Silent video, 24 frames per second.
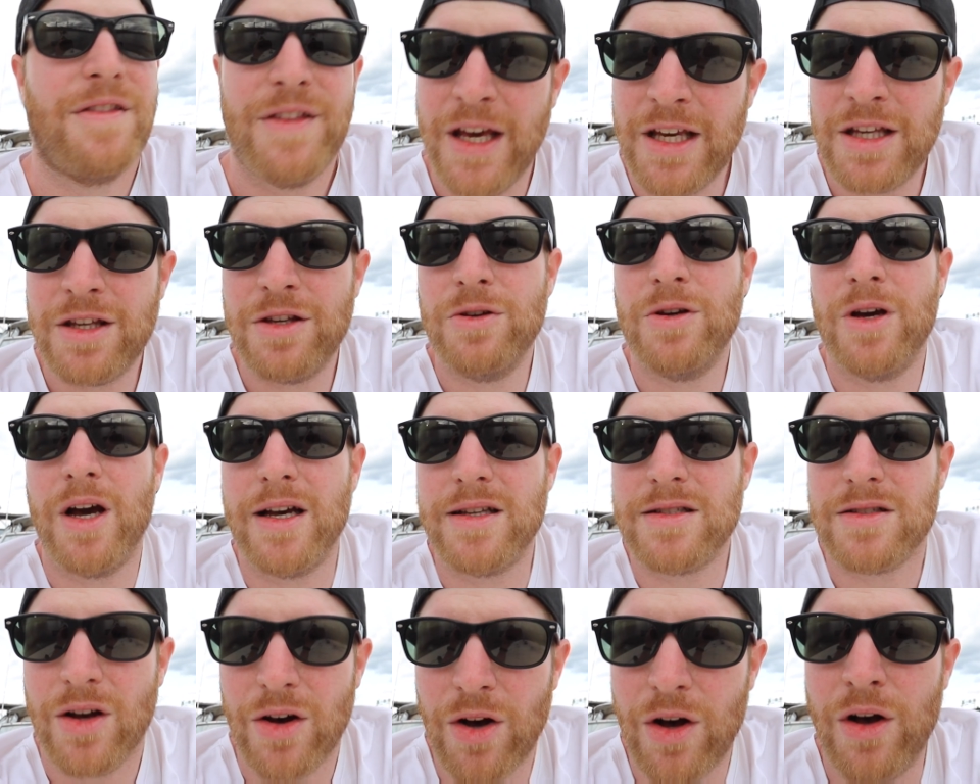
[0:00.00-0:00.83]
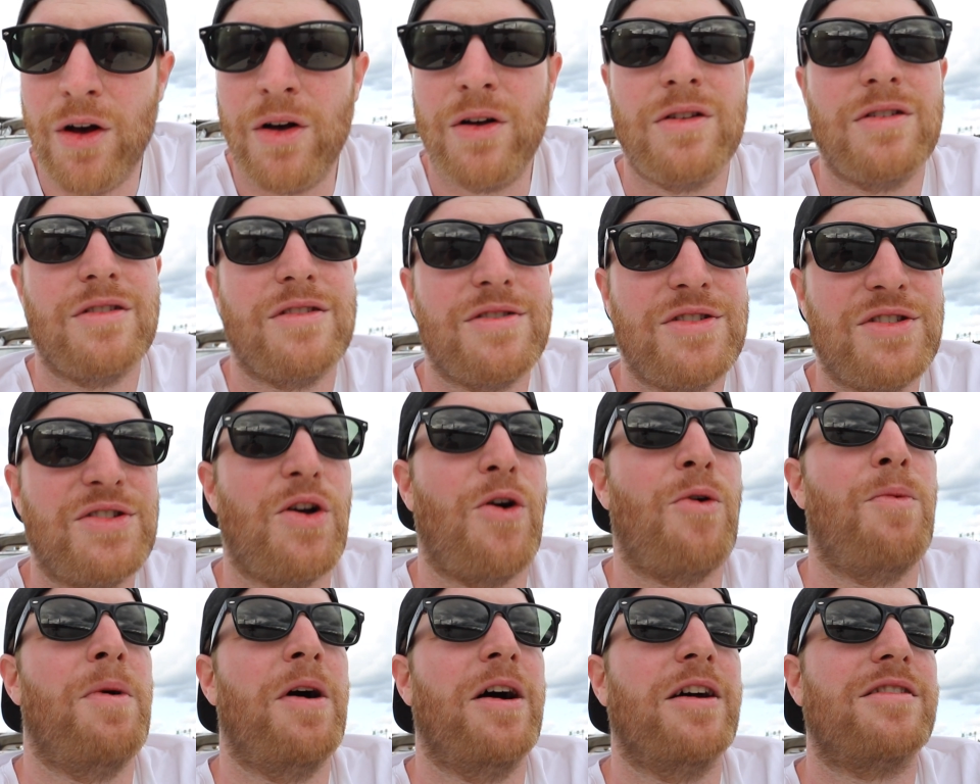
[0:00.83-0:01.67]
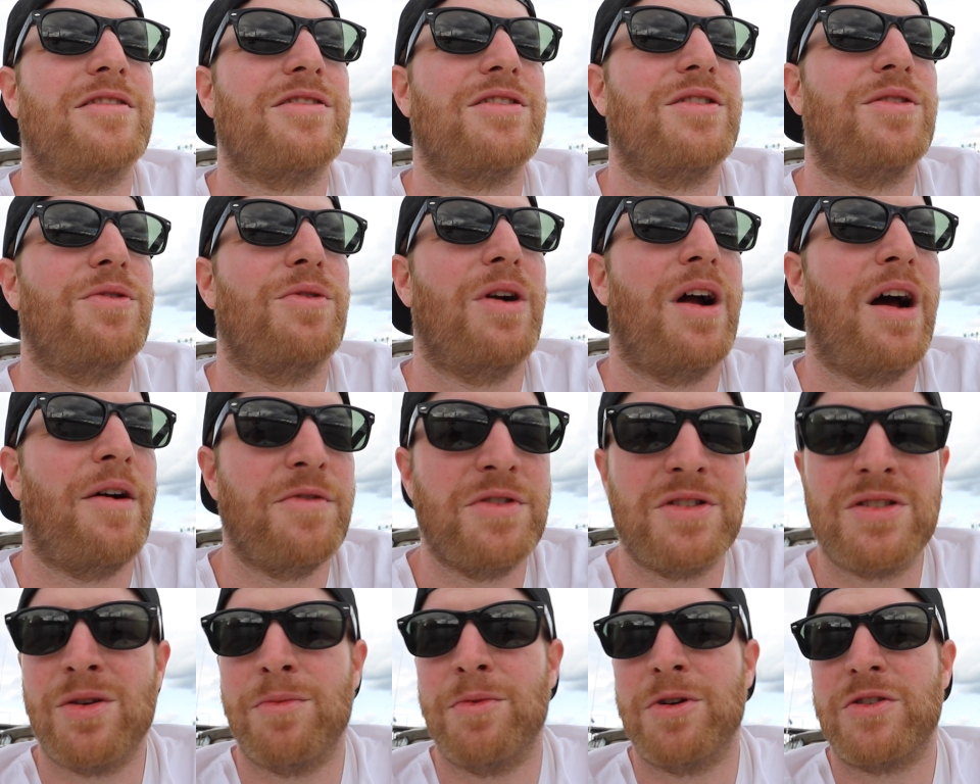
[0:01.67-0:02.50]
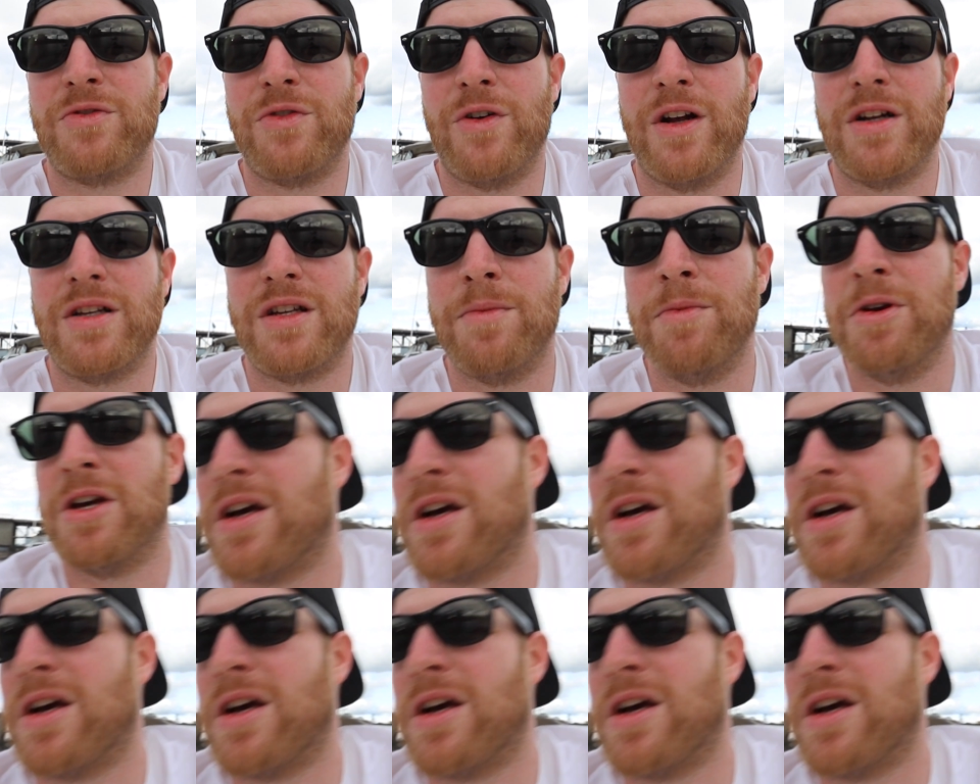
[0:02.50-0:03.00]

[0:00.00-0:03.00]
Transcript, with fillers: Thank you guys all so much. We're having so much fun. Give